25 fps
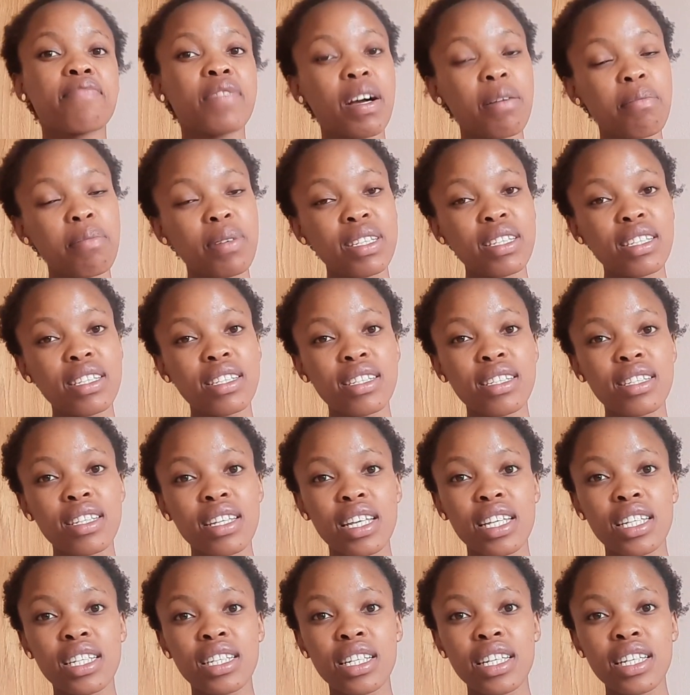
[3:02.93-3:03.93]
campuses
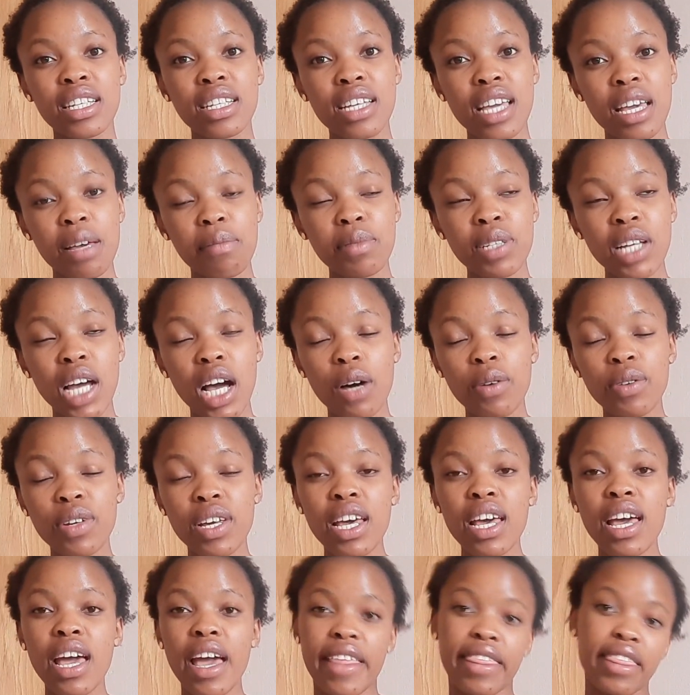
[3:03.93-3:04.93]
in Cape Town
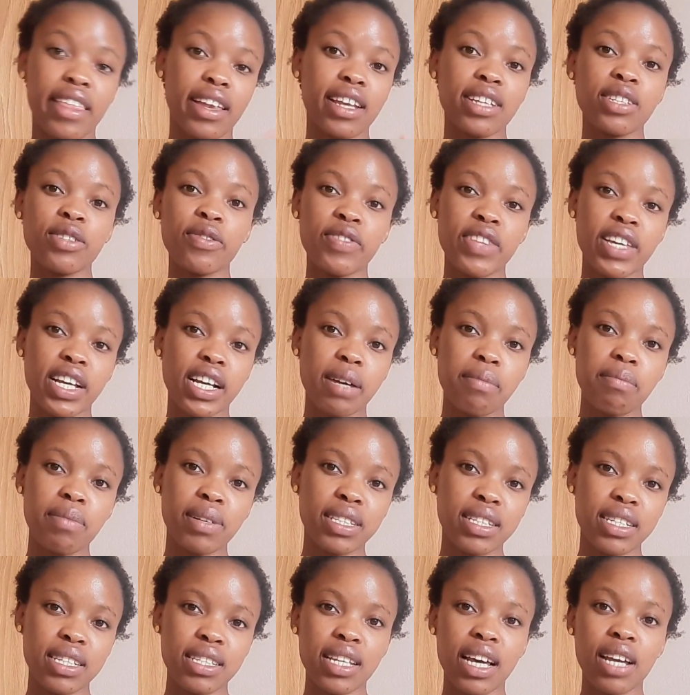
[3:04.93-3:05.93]
and the rest of their
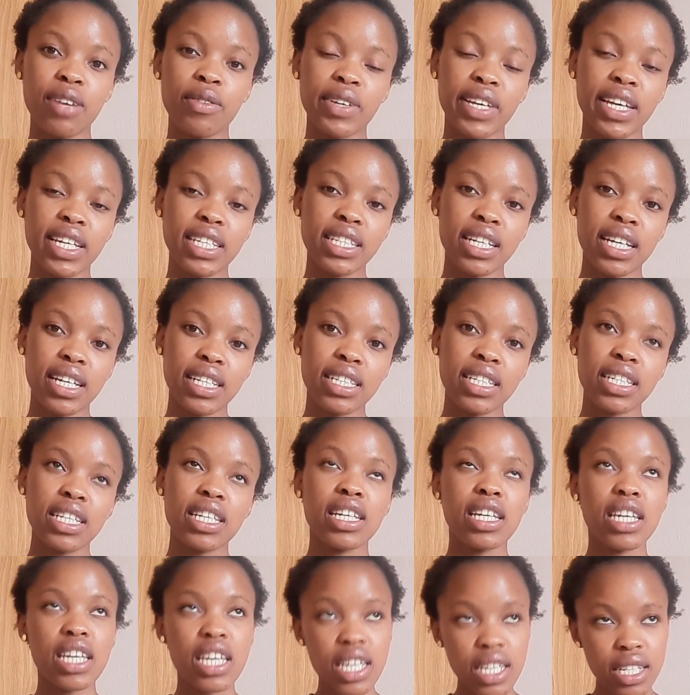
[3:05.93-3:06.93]
campuses are located
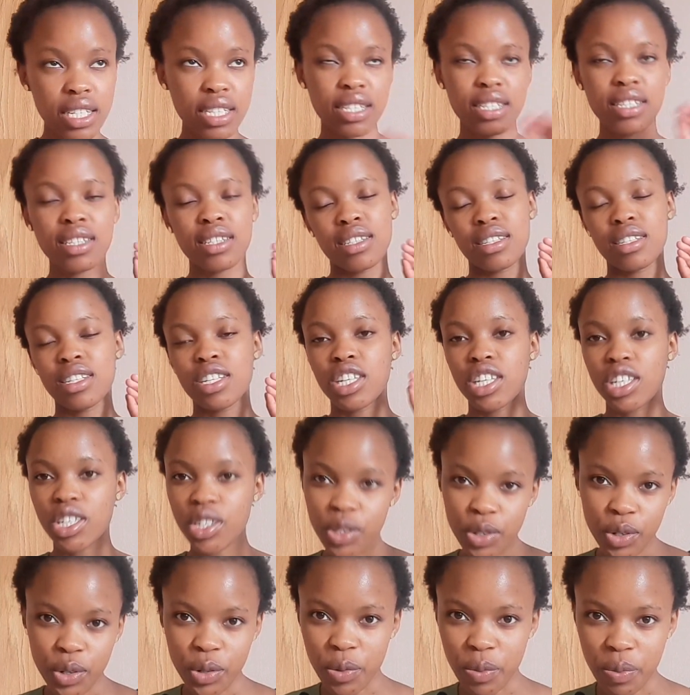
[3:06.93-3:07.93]
in
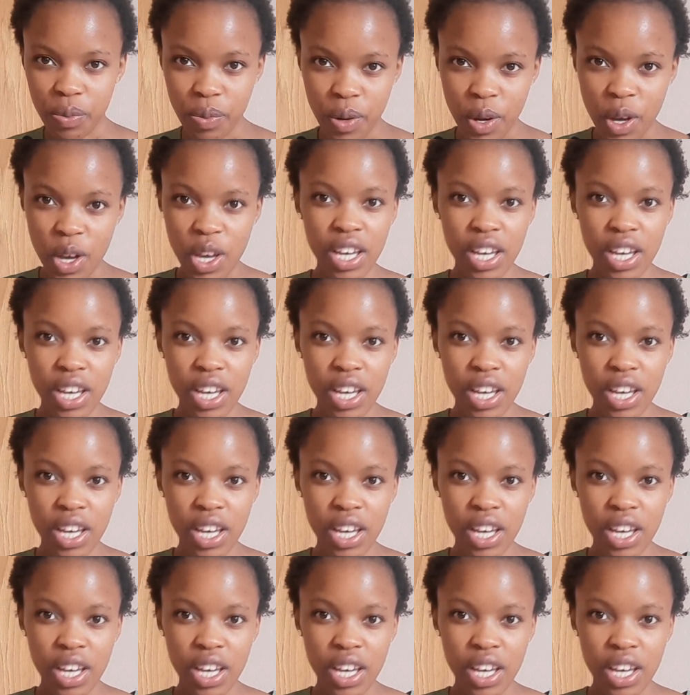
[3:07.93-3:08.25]
Europe.